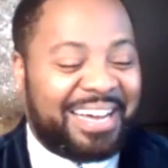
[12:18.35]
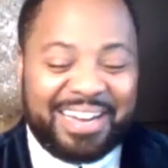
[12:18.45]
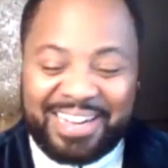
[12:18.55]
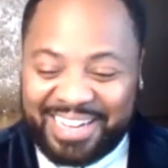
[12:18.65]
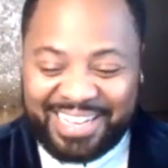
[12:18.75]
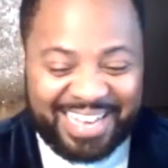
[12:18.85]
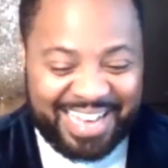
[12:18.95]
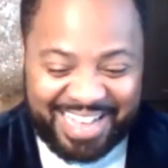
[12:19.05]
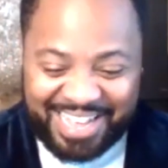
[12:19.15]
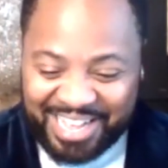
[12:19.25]

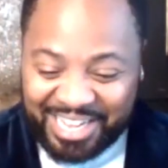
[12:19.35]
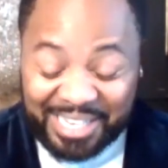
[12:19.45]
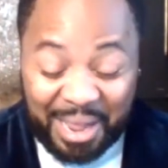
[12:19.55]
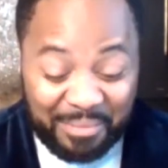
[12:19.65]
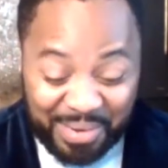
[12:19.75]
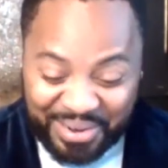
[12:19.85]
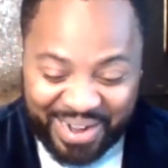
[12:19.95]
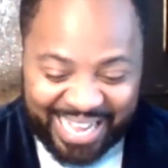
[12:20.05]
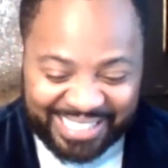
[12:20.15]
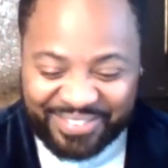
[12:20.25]
Tumblr
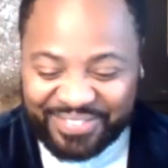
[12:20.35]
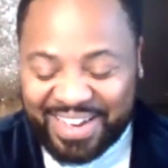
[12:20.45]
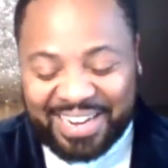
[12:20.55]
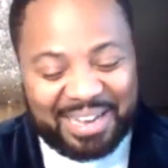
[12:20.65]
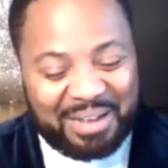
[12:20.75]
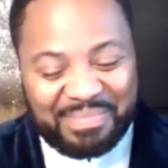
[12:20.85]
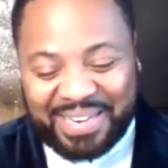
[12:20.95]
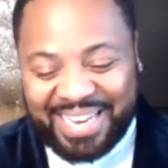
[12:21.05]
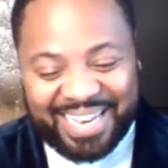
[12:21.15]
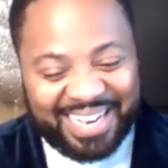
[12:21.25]
as Savon
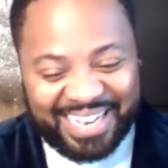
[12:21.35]
Company,